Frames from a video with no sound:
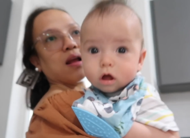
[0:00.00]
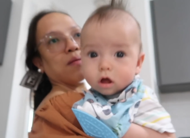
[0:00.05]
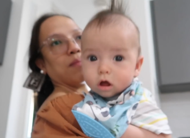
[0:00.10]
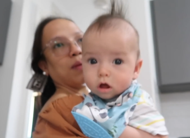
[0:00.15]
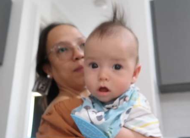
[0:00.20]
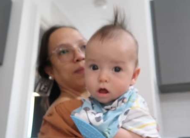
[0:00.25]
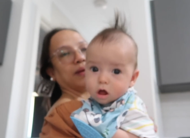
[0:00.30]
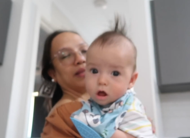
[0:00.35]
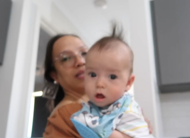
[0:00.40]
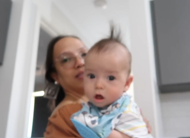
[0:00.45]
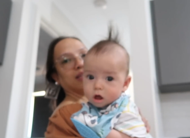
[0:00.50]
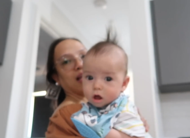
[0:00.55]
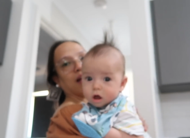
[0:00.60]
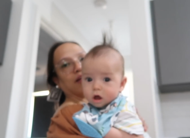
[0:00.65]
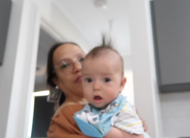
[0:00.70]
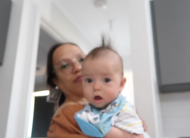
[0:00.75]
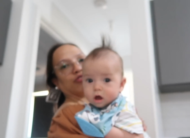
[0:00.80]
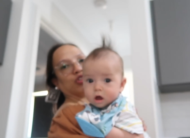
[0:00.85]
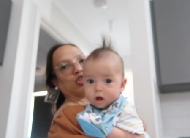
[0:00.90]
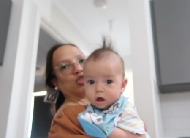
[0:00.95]
Speaker 1: Maybe this
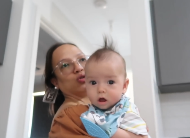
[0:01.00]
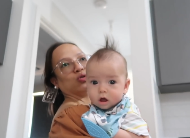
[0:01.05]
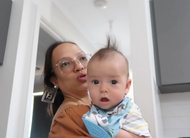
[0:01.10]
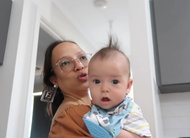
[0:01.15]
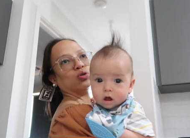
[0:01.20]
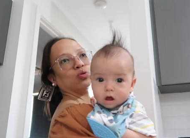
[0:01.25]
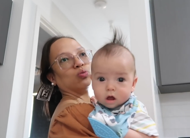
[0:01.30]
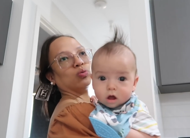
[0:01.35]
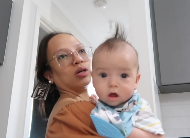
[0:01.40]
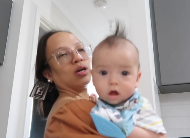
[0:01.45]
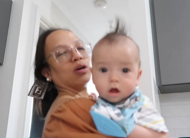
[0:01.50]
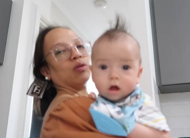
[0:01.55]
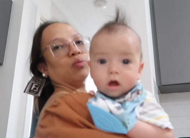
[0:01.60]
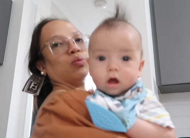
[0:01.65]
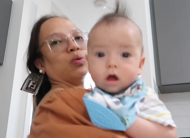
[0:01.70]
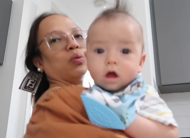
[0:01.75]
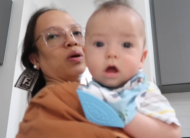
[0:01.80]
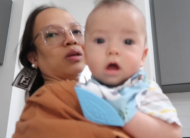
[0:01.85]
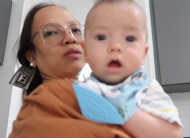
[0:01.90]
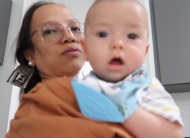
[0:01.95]
afternoon
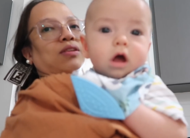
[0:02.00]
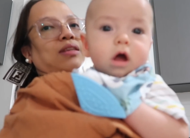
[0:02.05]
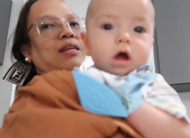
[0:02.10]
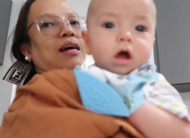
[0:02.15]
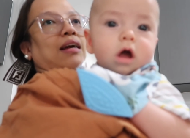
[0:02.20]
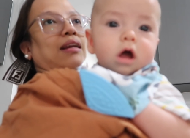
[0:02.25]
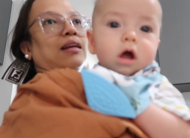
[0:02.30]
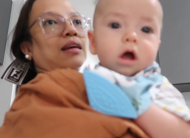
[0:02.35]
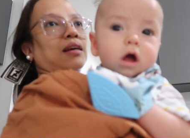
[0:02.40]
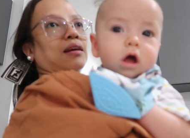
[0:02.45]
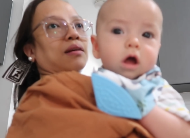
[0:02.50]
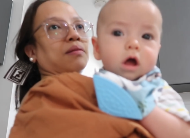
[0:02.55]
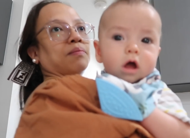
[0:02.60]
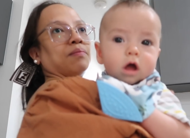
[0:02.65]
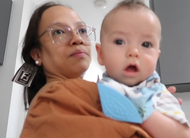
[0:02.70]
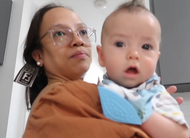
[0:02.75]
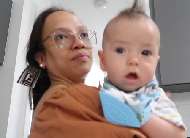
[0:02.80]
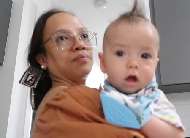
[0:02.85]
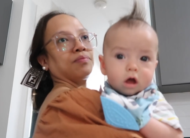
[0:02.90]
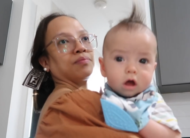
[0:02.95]
we wait for Daddy.
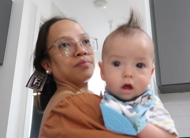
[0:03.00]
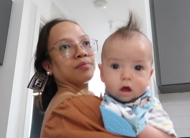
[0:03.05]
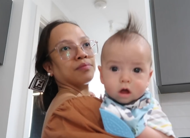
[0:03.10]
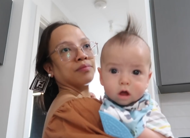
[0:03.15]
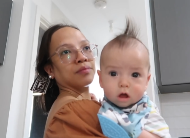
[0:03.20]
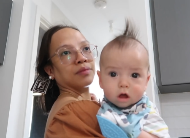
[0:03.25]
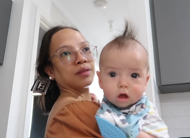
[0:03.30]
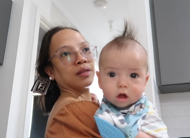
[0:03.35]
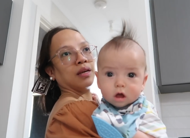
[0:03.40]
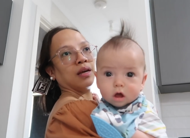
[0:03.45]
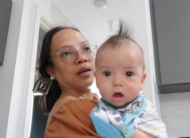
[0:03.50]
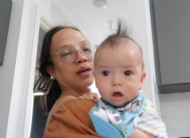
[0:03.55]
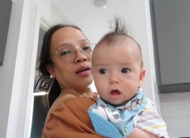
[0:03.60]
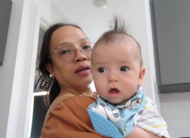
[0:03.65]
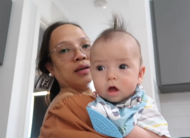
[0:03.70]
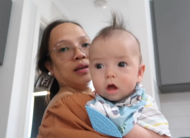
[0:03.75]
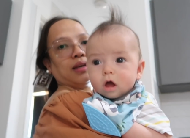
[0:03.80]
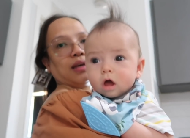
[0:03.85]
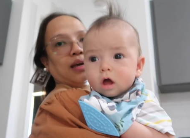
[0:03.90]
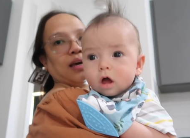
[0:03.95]

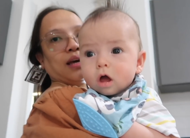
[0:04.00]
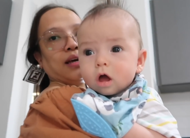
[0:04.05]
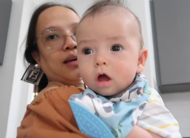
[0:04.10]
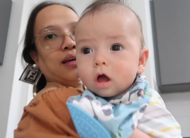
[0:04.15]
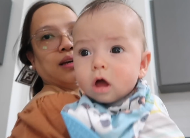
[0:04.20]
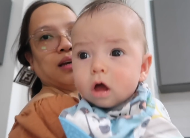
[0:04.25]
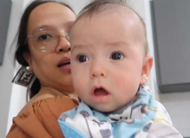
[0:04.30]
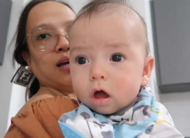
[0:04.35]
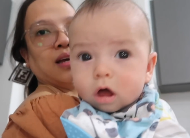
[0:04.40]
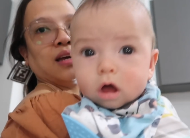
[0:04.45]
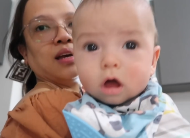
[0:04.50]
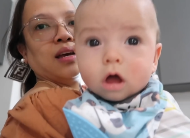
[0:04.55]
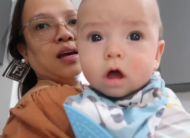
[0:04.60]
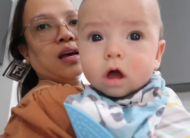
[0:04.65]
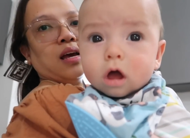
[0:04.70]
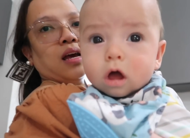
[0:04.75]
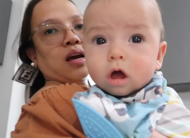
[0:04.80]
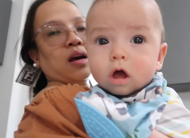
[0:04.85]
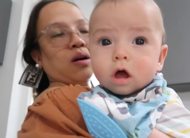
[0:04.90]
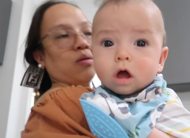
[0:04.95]
Yeah.
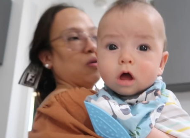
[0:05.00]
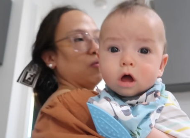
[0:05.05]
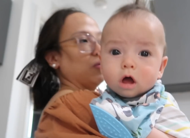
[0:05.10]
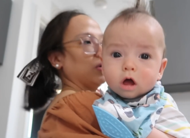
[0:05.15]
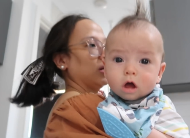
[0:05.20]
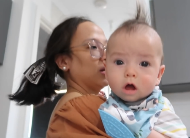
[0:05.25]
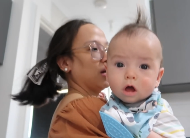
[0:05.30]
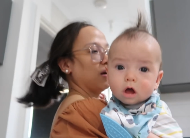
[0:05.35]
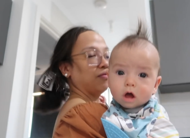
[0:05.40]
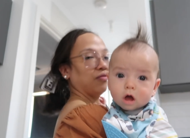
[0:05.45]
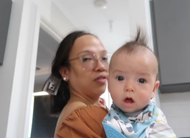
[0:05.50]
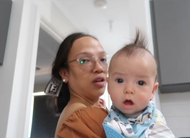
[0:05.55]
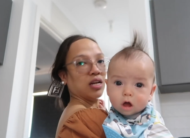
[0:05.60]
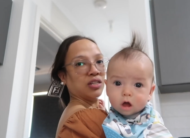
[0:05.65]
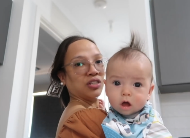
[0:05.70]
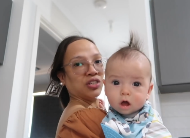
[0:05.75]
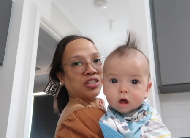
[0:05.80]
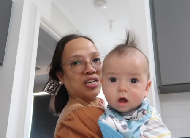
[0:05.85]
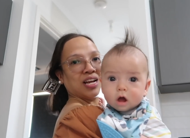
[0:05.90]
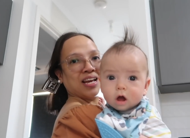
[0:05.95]
Or we can have
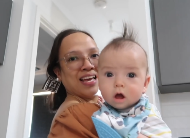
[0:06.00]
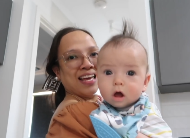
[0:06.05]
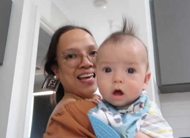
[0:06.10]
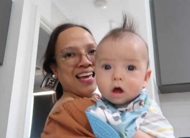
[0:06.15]
lunch.